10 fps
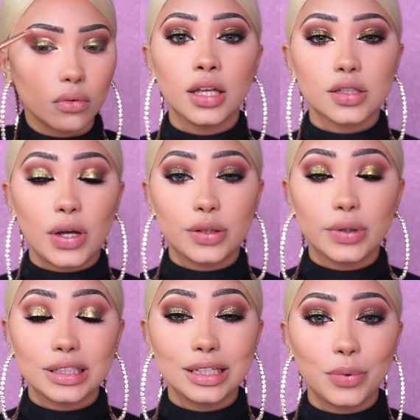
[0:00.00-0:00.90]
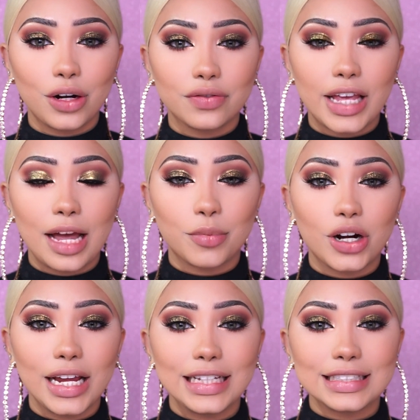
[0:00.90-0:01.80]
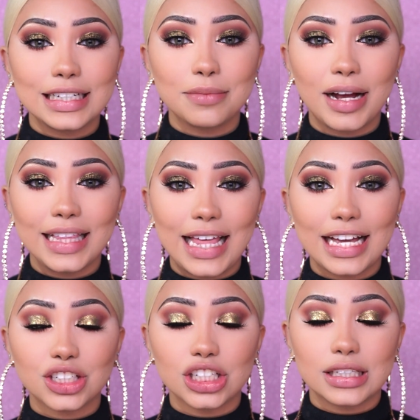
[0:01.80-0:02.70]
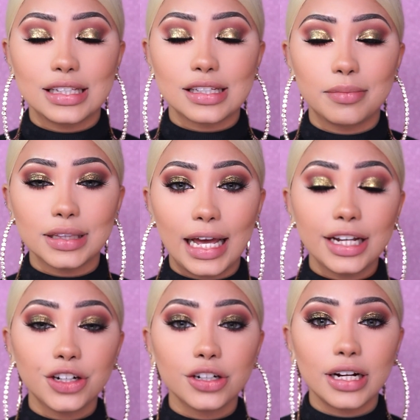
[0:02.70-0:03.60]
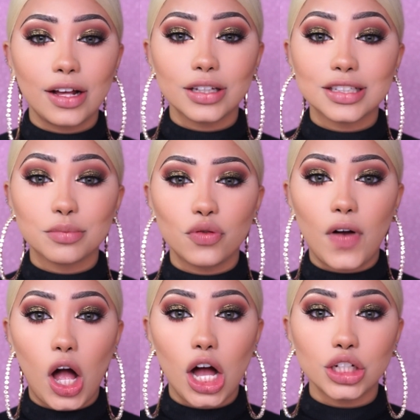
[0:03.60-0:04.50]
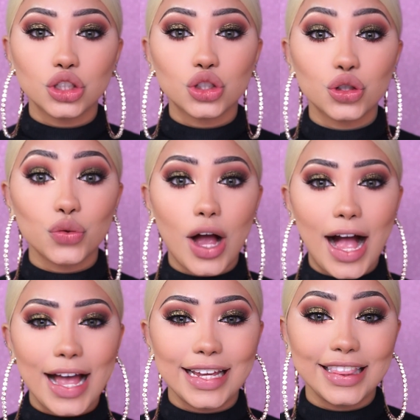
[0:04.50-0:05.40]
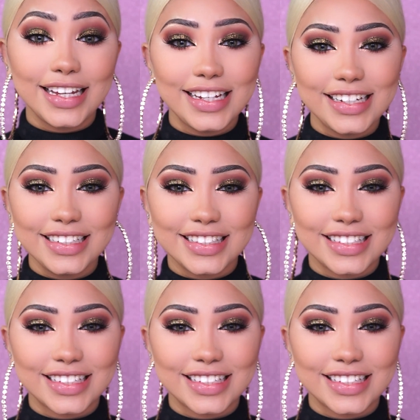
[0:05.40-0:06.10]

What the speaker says: So I quickly went off camera and did my lashes and some liner. Now let's move on to highlight.